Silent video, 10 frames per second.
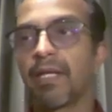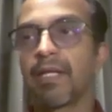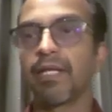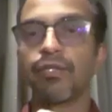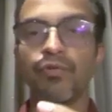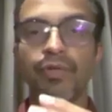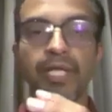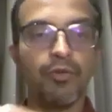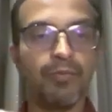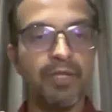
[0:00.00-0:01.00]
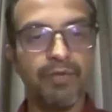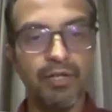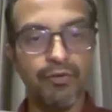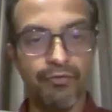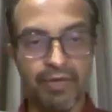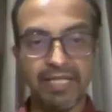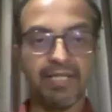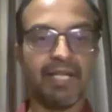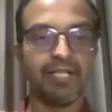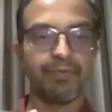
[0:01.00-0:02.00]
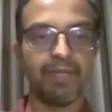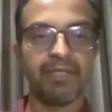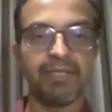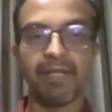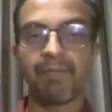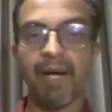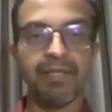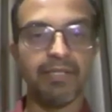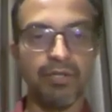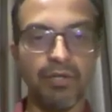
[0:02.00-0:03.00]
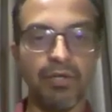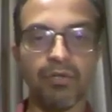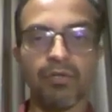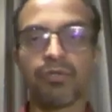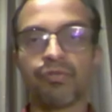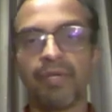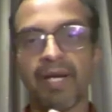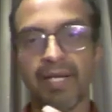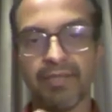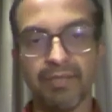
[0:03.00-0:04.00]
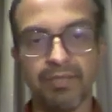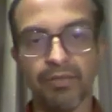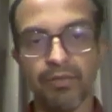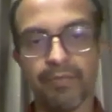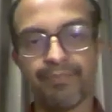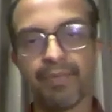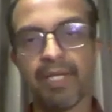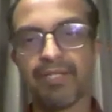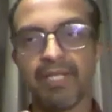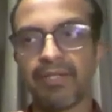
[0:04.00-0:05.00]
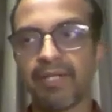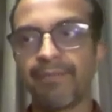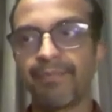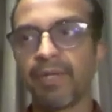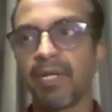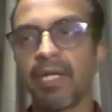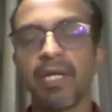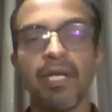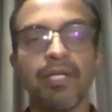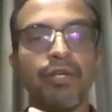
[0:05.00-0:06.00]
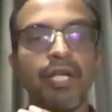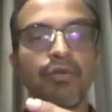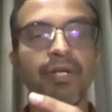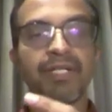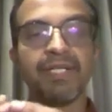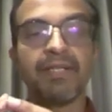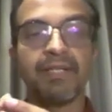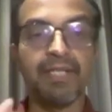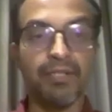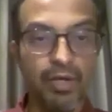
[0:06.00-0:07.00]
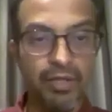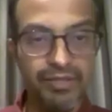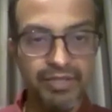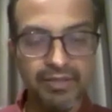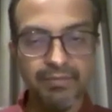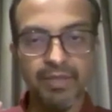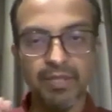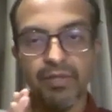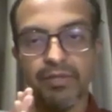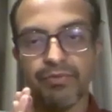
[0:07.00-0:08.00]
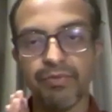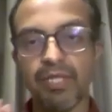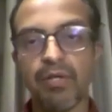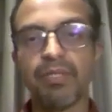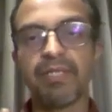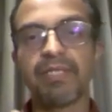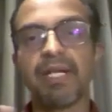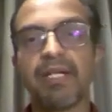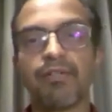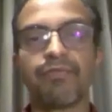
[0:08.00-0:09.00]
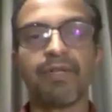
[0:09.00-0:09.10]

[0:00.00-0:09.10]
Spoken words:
You need to be aware of legal aspects like patent law, contracts, etc. You need to understand the technology, because without understanding of